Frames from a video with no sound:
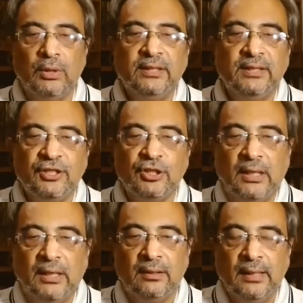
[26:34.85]
The word
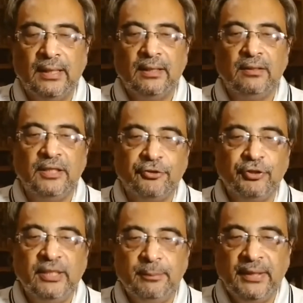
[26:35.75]
Dajjal
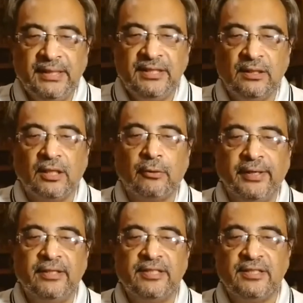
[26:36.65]
literally means the
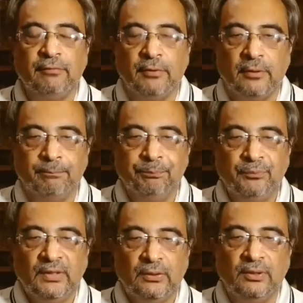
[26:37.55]
great deceiver.
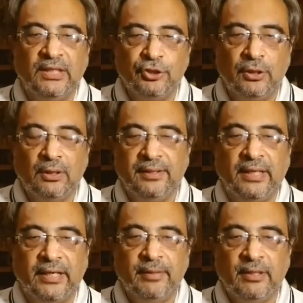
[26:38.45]
The Dajjal in
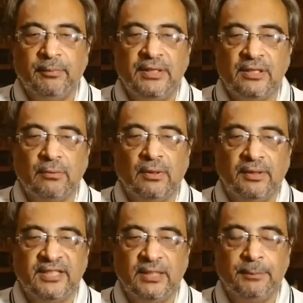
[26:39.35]
Arabic means
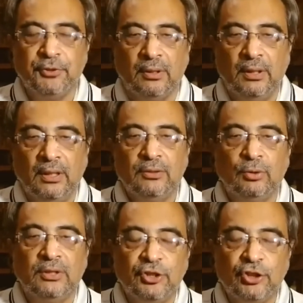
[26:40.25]
deception. So
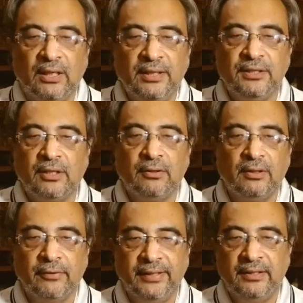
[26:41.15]
Dajjal is a, the
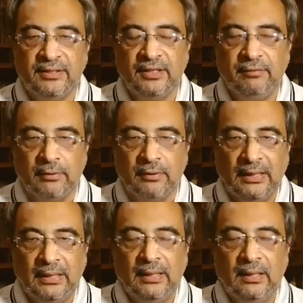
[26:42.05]
great deceiver,
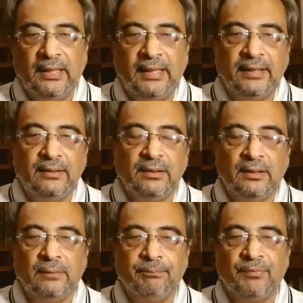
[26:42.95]
and
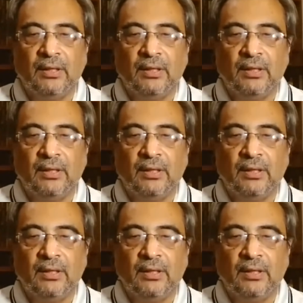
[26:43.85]
uh,